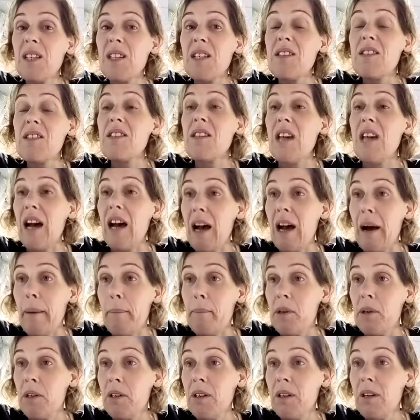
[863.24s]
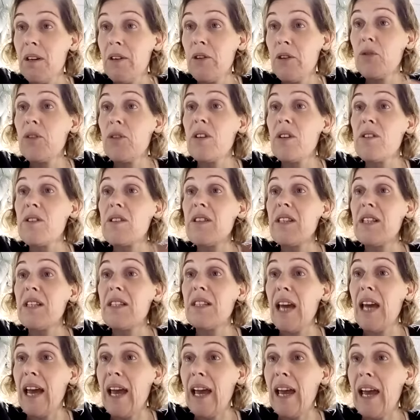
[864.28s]
Sam, who does the
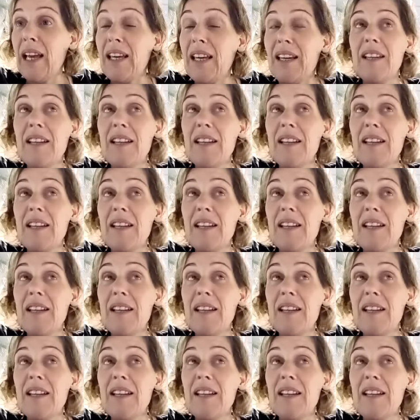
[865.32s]
tech.